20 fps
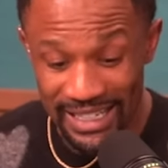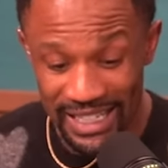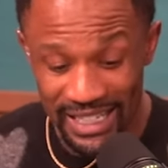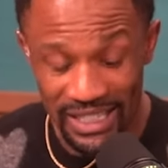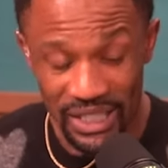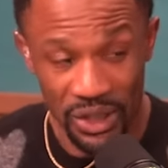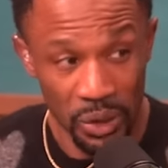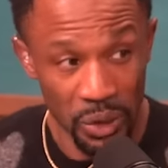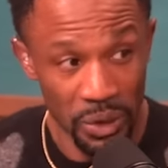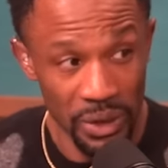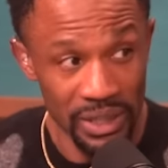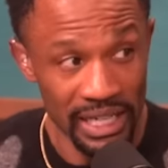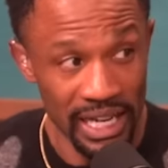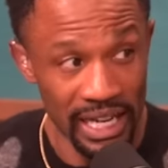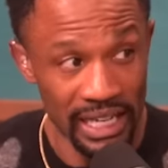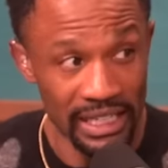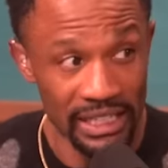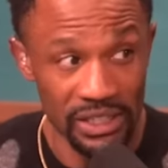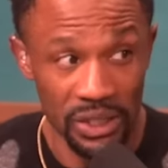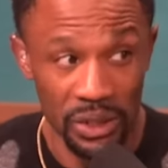this
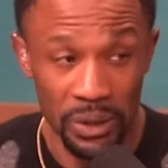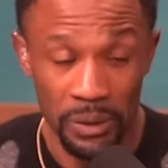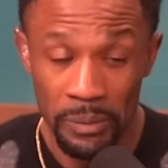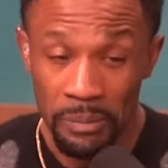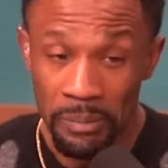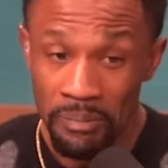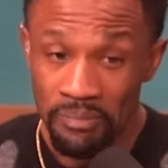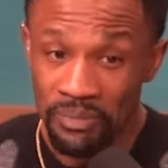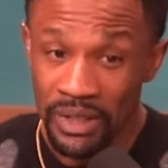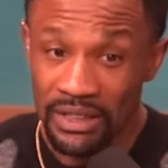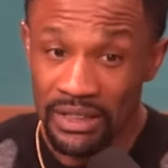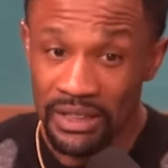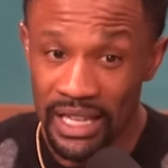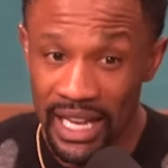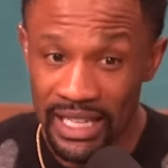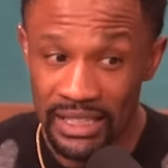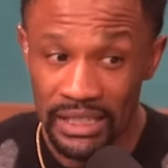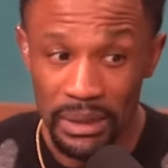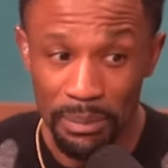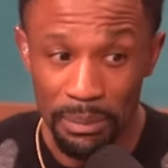coordinated. So
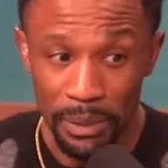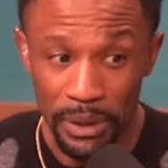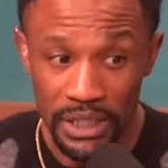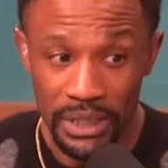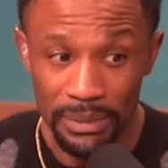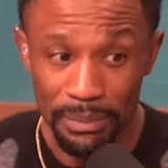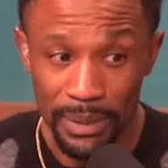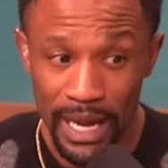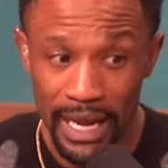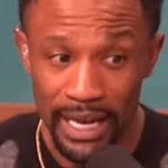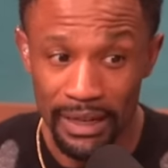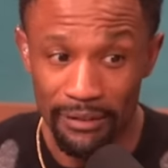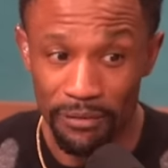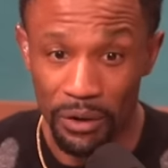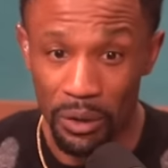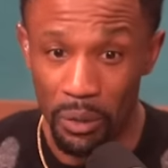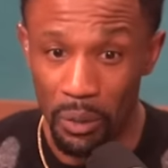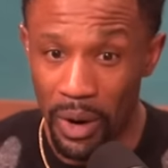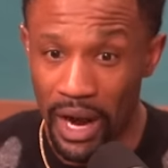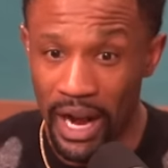that's the pushback
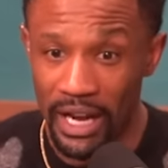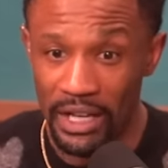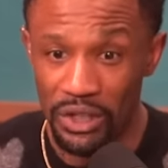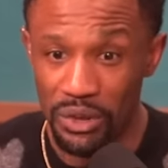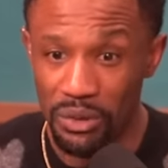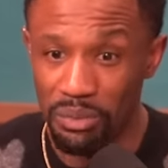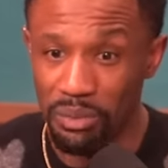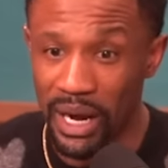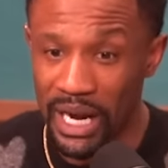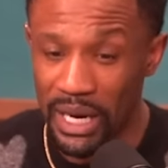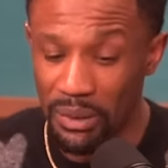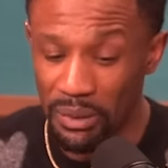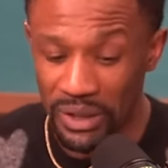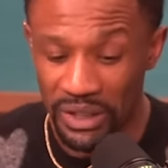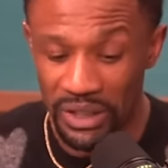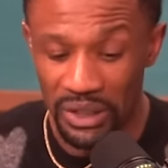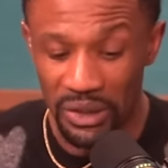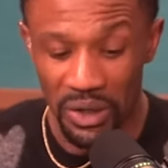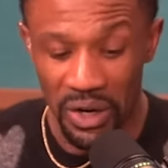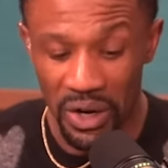for why you might
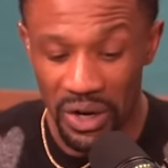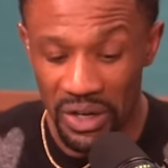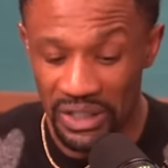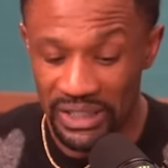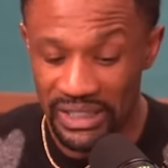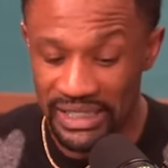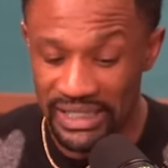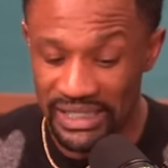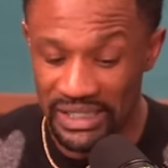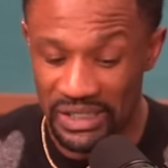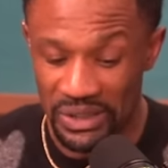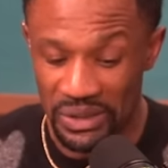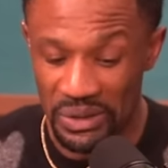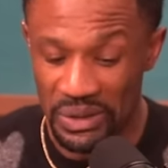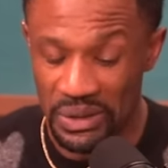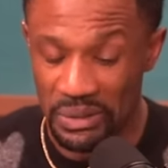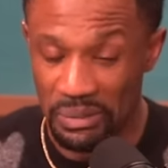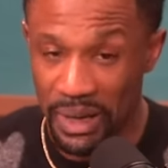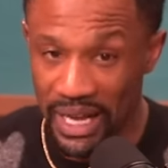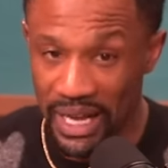want to go all in as soon as